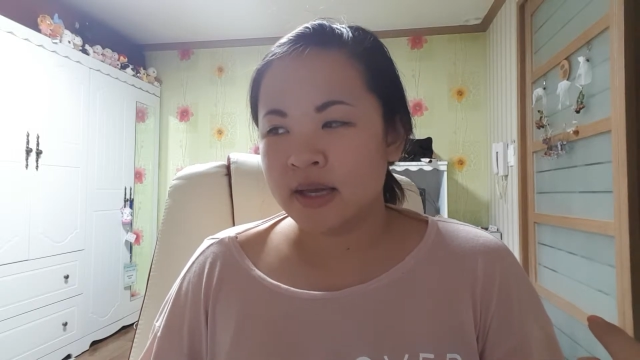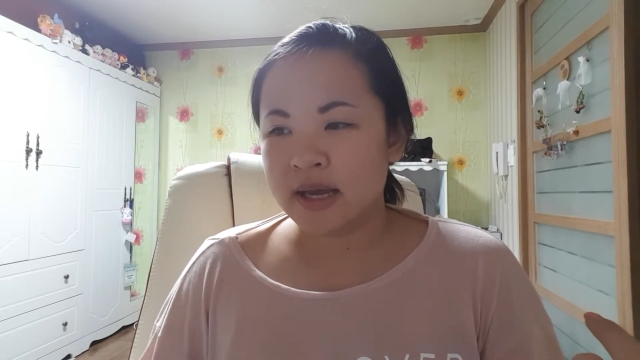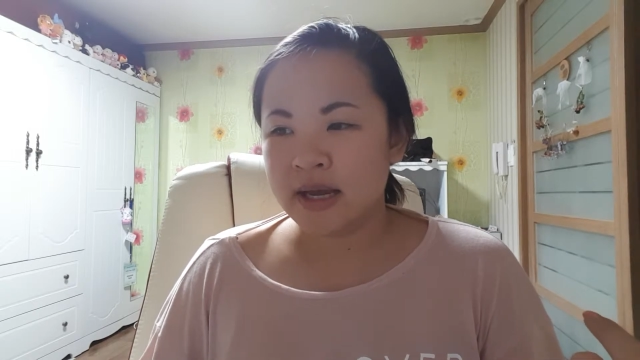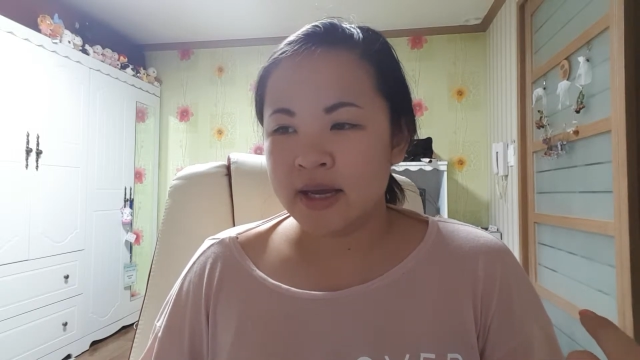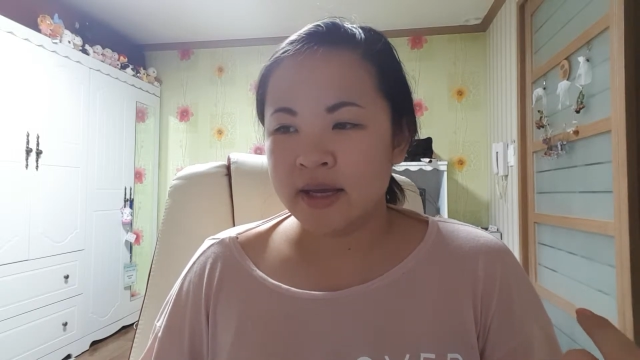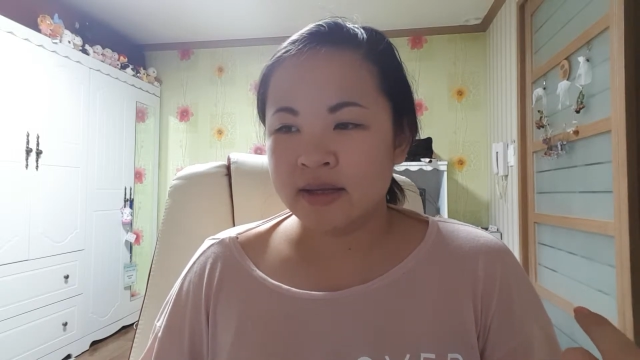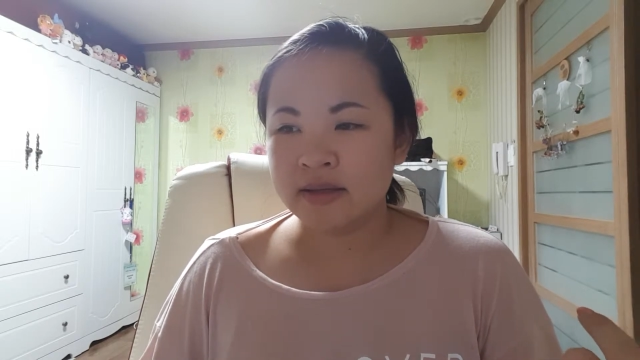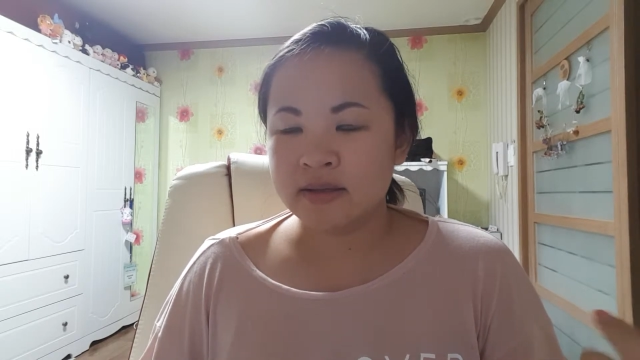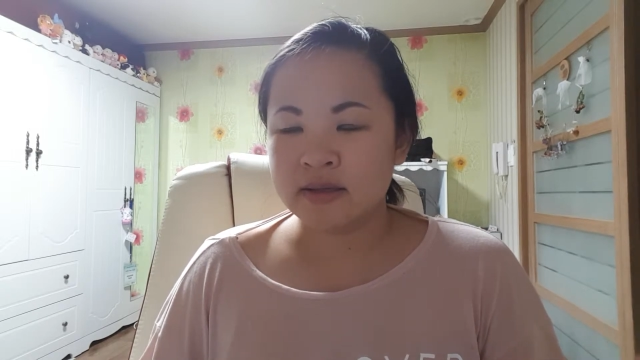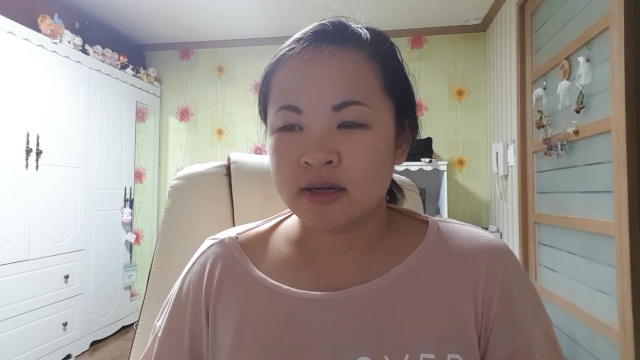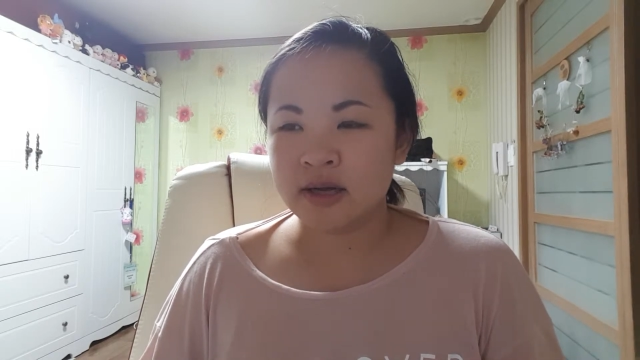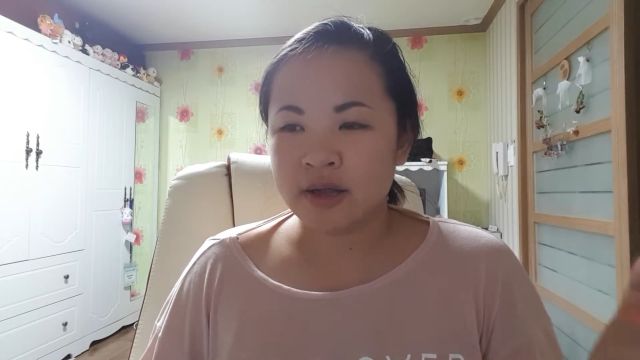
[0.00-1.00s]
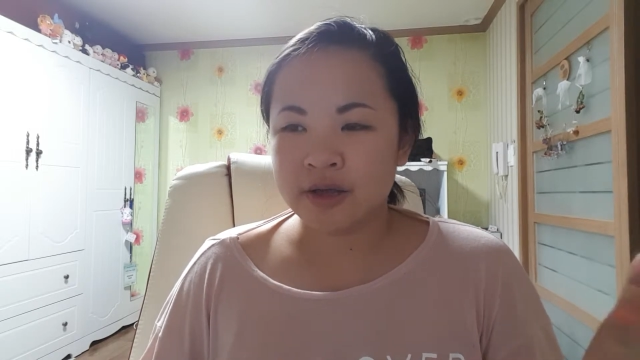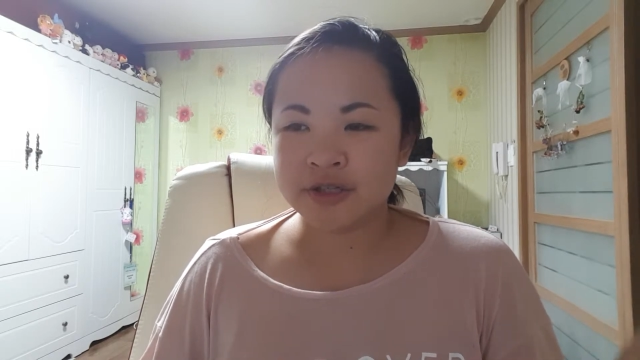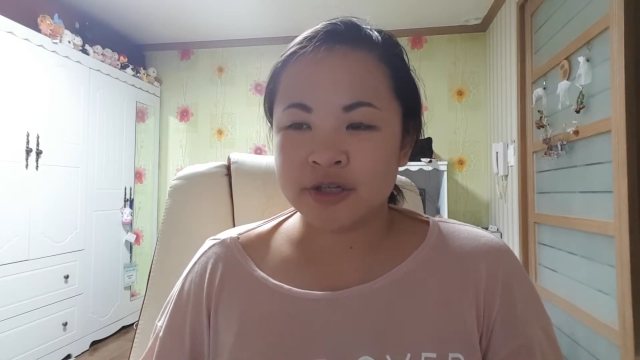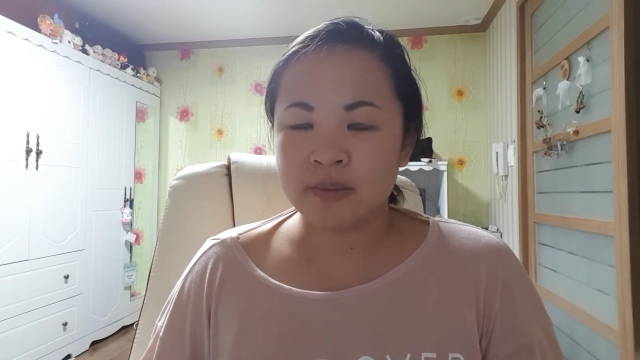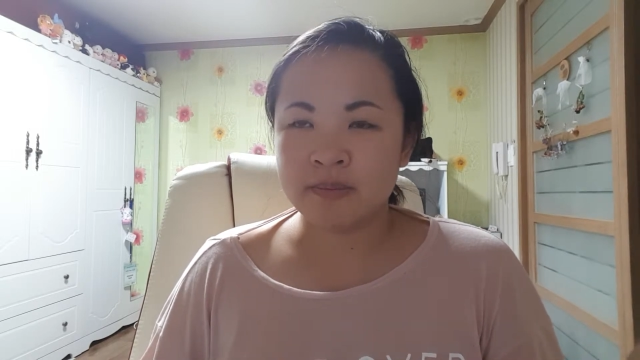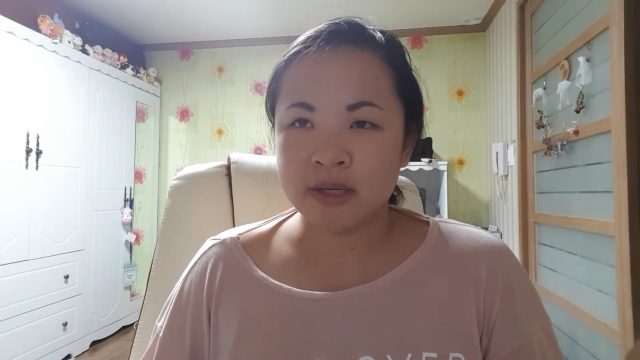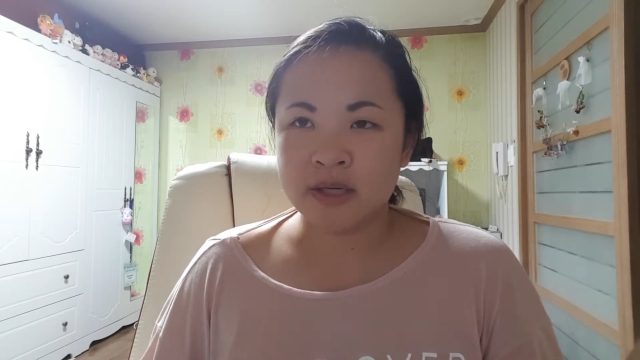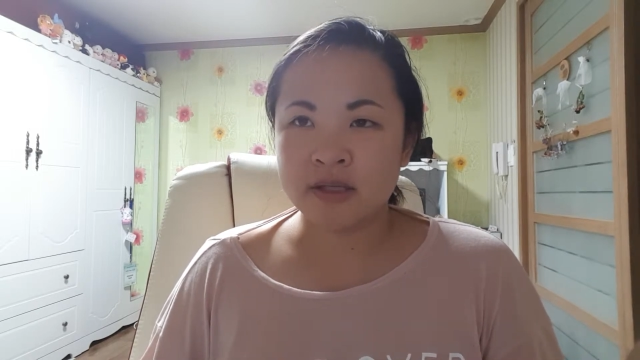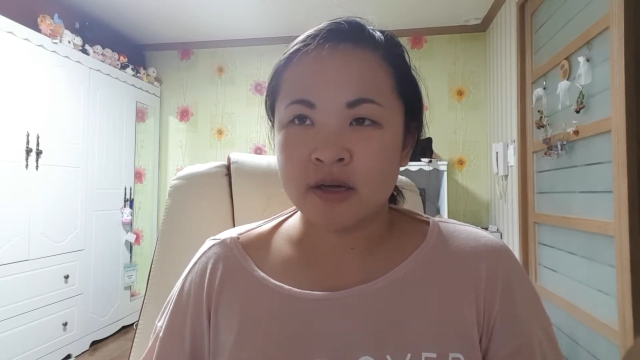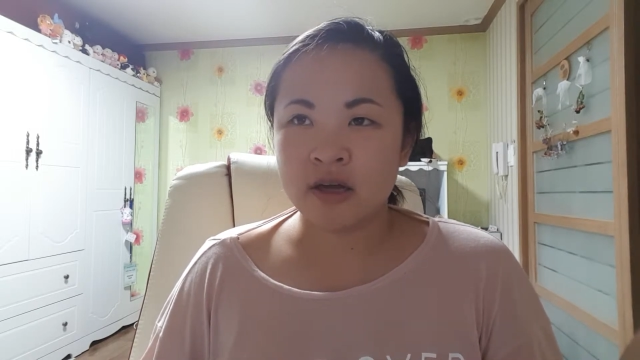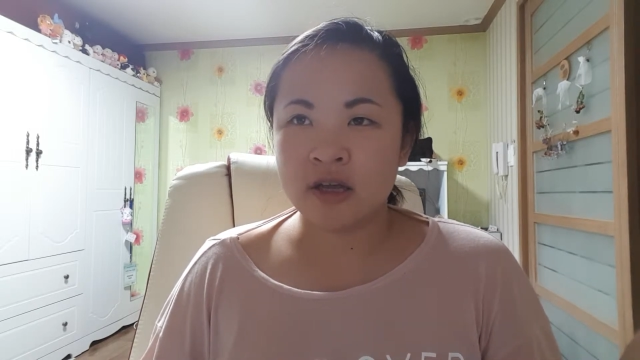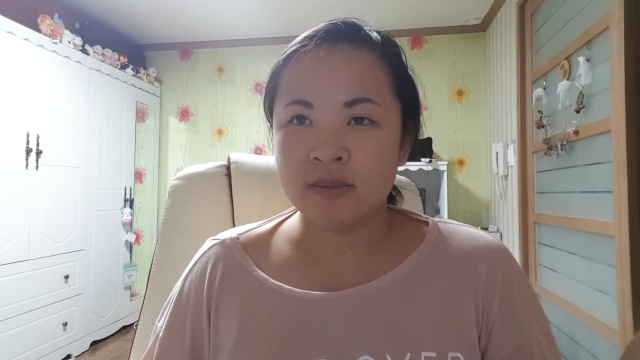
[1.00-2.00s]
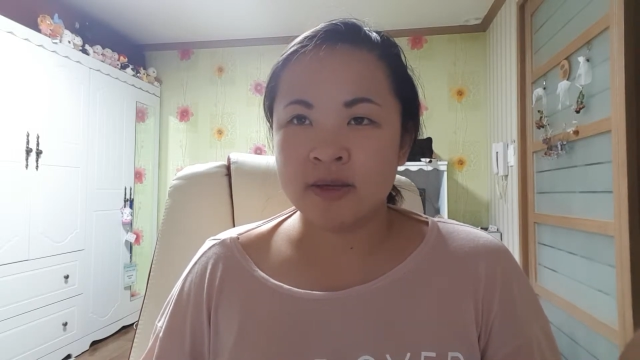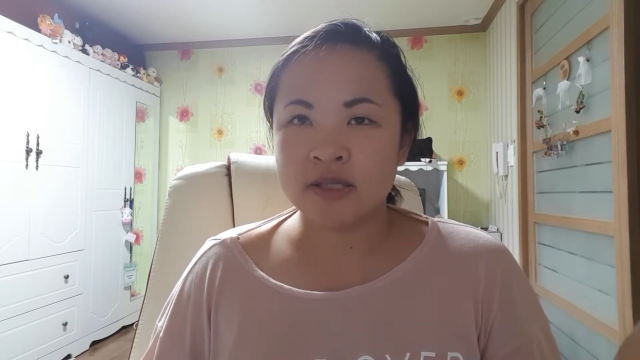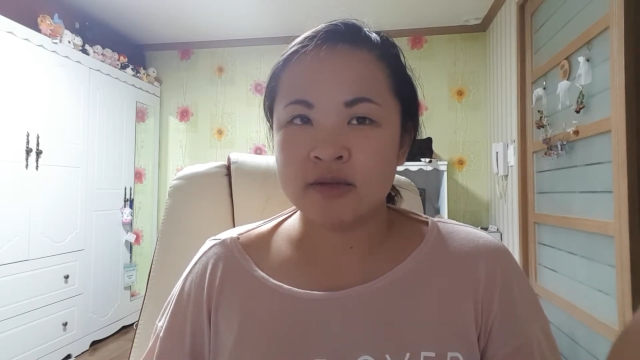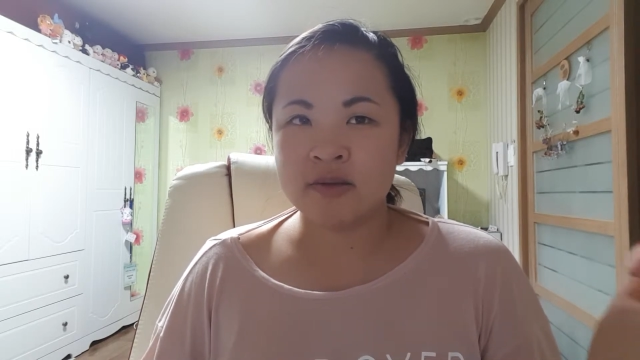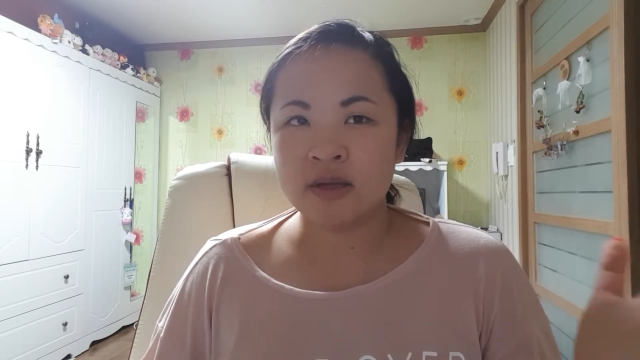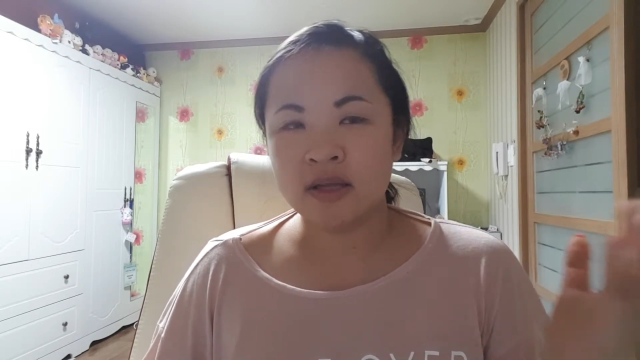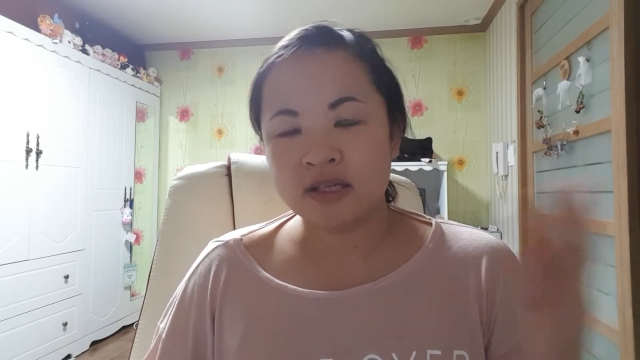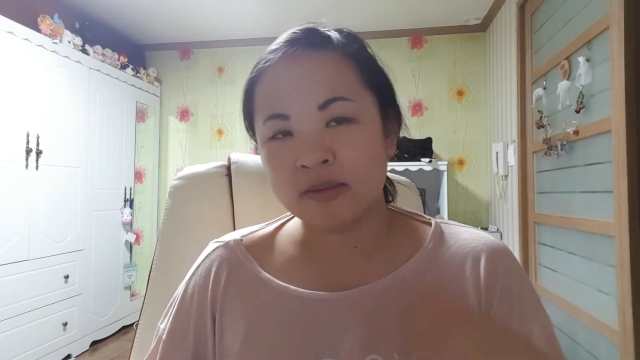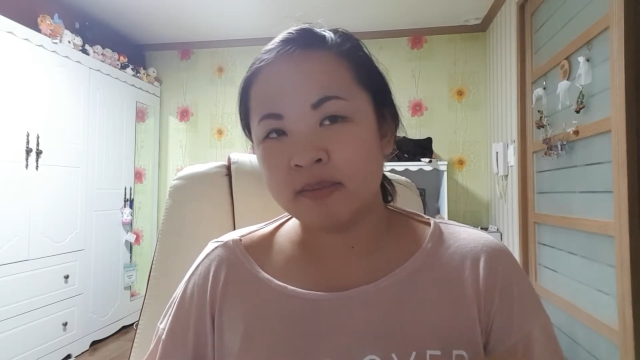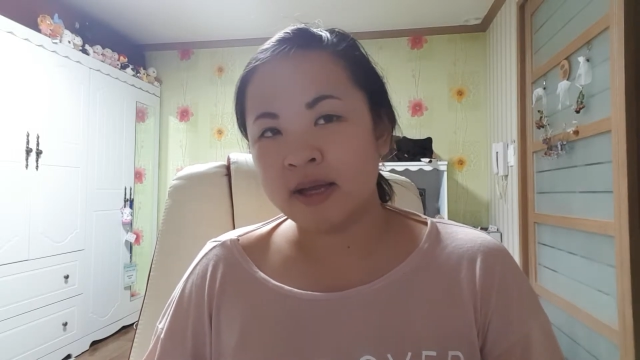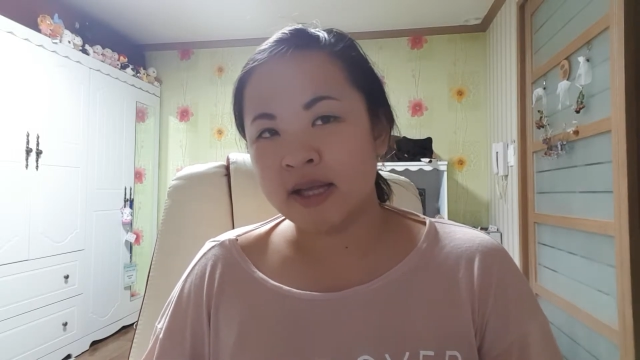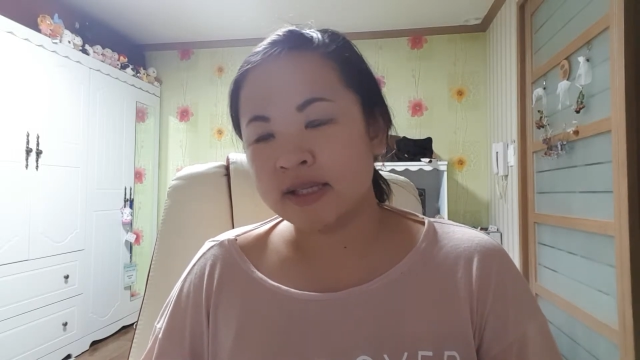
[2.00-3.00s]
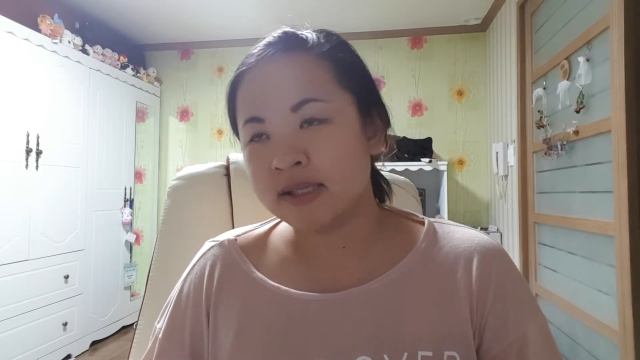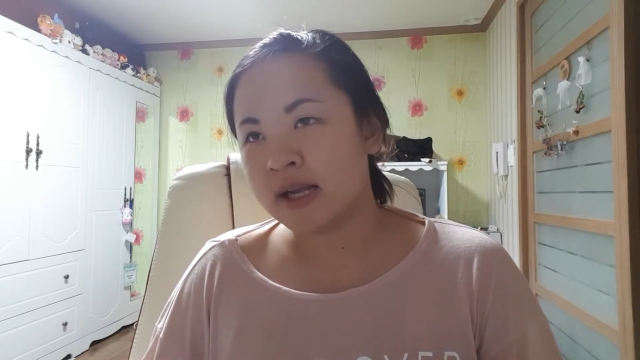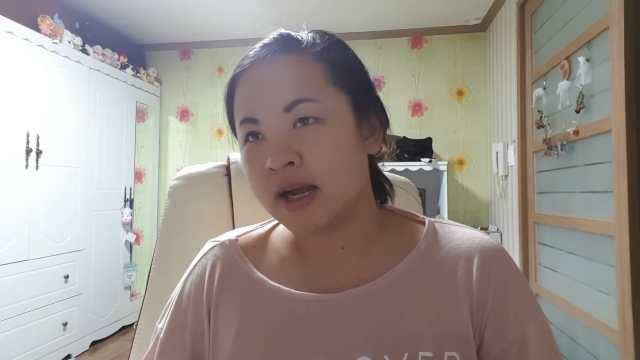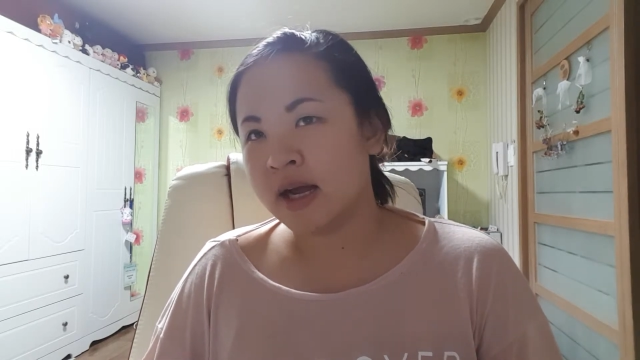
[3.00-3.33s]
And I'll also be talking about some of the lesson plans that